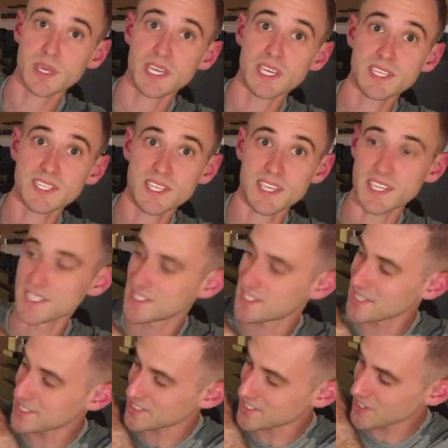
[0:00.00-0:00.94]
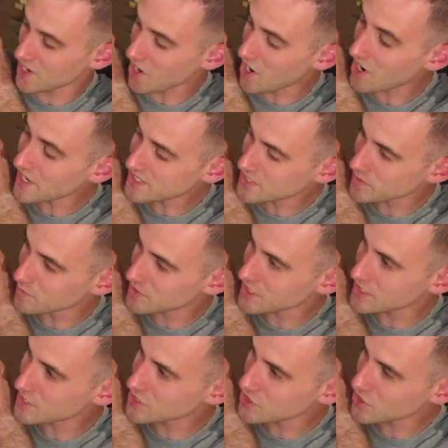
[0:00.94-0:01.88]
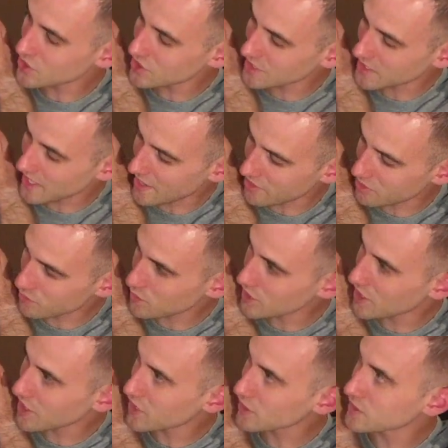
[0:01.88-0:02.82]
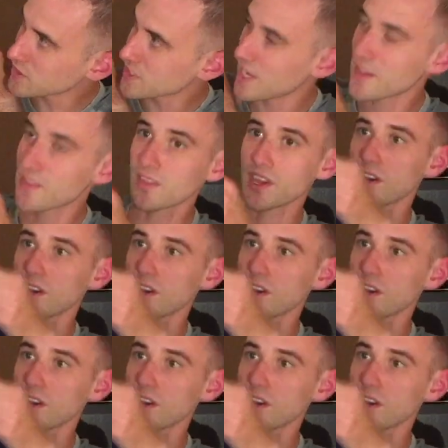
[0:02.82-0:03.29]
piece is this awesome t-shirt. Got 3 colors on